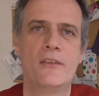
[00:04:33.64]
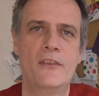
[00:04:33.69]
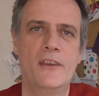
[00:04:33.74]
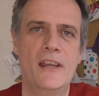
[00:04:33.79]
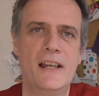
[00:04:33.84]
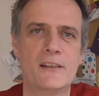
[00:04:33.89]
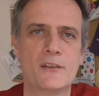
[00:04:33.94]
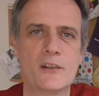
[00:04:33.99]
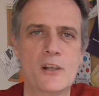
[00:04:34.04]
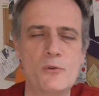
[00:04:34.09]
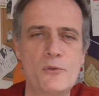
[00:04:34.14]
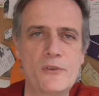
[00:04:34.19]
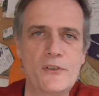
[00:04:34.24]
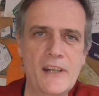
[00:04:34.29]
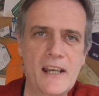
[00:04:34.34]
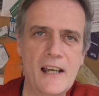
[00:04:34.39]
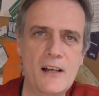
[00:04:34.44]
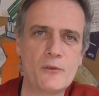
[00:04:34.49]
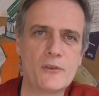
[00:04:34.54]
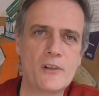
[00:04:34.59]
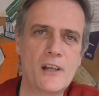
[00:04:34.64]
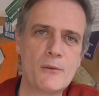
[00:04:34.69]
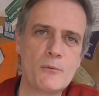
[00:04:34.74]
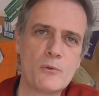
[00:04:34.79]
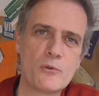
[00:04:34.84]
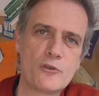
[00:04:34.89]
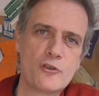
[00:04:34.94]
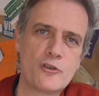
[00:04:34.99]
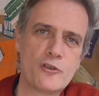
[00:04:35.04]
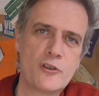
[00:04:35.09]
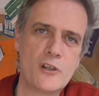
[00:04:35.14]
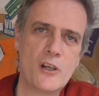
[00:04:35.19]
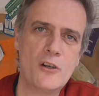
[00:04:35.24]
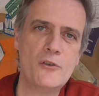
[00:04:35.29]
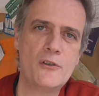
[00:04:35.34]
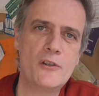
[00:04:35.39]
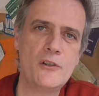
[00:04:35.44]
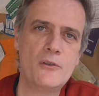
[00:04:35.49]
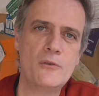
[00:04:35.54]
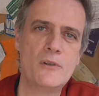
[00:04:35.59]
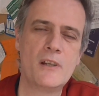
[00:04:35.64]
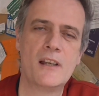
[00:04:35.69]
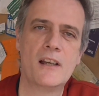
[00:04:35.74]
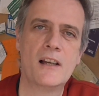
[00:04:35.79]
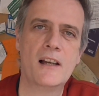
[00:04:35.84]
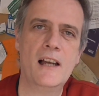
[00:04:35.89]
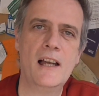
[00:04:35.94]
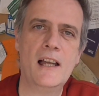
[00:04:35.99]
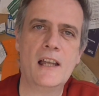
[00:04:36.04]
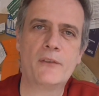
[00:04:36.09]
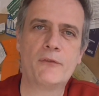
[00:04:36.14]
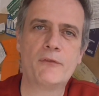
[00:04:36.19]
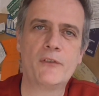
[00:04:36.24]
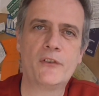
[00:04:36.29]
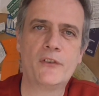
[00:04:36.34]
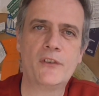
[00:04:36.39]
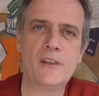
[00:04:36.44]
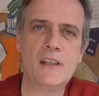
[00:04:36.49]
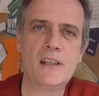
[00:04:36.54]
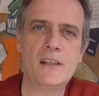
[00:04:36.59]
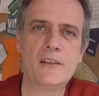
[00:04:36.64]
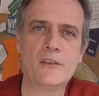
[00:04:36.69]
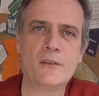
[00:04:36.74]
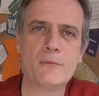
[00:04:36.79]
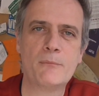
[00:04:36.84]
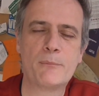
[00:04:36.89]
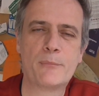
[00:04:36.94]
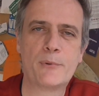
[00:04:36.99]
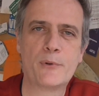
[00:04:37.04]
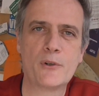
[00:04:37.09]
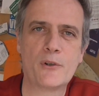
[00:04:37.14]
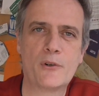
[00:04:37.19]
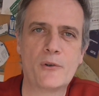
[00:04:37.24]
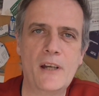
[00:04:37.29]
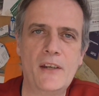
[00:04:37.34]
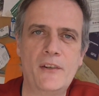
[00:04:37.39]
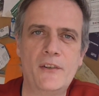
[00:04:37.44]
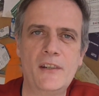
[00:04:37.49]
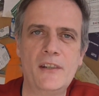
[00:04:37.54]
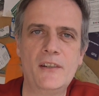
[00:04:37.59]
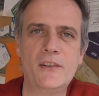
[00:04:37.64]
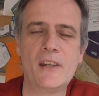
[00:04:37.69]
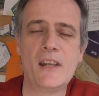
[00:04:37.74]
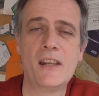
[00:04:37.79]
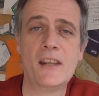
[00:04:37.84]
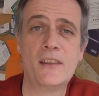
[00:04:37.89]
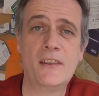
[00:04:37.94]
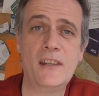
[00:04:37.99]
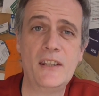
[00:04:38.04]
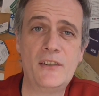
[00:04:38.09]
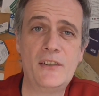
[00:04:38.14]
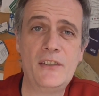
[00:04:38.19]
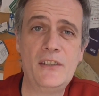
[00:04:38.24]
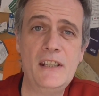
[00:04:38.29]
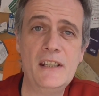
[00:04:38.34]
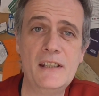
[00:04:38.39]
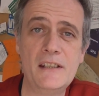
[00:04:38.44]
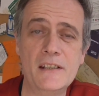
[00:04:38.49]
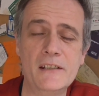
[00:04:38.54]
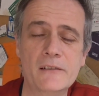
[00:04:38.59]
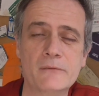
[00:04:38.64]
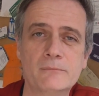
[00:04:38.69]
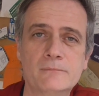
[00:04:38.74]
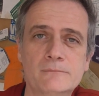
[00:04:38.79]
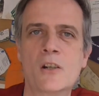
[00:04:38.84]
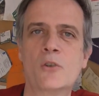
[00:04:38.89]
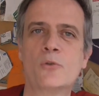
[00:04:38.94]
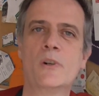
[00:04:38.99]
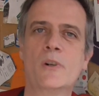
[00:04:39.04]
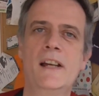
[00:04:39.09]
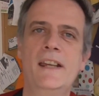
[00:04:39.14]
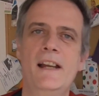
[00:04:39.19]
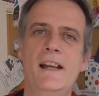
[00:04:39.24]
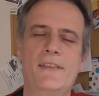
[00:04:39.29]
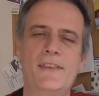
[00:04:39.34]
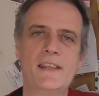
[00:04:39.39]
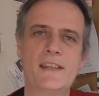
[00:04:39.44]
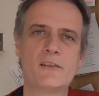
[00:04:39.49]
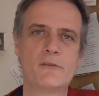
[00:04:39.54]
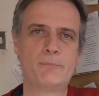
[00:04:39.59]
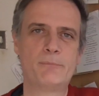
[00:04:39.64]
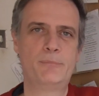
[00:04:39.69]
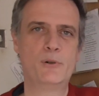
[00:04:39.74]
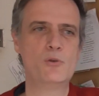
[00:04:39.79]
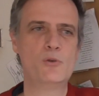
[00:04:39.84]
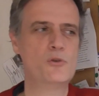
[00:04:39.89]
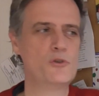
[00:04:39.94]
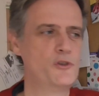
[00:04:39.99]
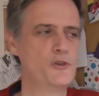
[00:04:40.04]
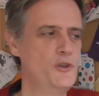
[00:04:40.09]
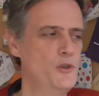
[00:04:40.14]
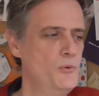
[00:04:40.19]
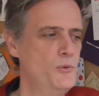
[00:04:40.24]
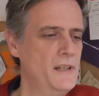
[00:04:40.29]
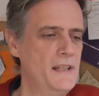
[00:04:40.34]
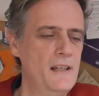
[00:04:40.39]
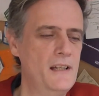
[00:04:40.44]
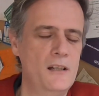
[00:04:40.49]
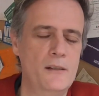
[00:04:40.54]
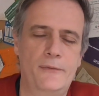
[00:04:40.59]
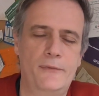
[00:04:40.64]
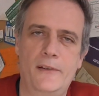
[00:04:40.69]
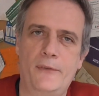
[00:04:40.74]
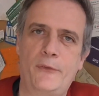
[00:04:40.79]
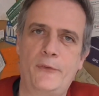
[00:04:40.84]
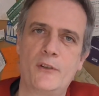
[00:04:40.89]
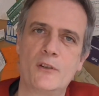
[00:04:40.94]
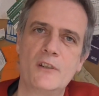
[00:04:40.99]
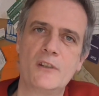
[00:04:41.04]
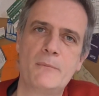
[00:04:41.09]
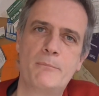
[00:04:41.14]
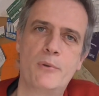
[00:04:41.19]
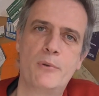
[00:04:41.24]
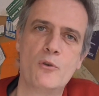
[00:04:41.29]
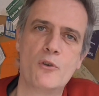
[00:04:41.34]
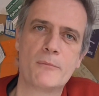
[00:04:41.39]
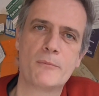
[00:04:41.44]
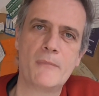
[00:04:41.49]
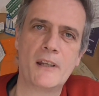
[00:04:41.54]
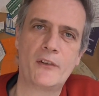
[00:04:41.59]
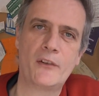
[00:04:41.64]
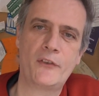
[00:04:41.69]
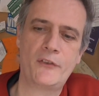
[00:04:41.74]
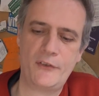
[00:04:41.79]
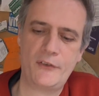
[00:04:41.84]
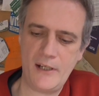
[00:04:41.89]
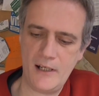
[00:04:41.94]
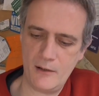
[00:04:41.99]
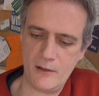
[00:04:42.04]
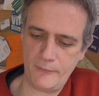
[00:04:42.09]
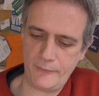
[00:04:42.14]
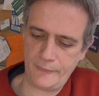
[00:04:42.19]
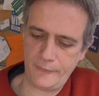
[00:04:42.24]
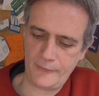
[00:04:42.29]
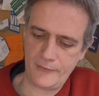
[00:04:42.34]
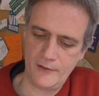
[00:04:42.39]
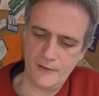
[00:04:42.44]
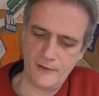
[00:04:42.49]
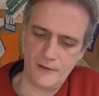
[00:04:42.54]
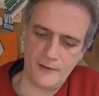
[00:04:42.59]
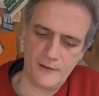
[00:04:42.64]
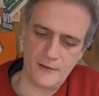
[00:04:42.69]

that no doubt I will show you as the season progresses this year. Right, I think I've bored you enough. I've certainly bored myself.